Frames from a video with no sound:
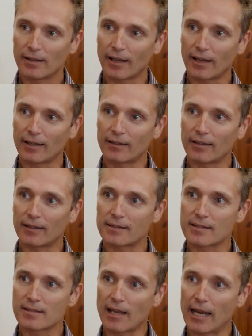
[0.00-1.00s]
and
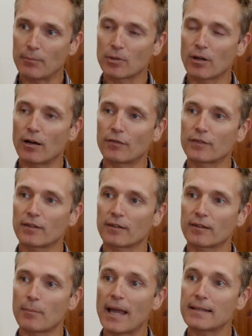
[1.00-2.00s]
it's named after
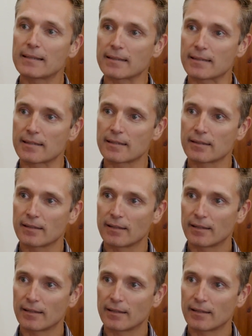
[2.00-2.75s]
the mantis,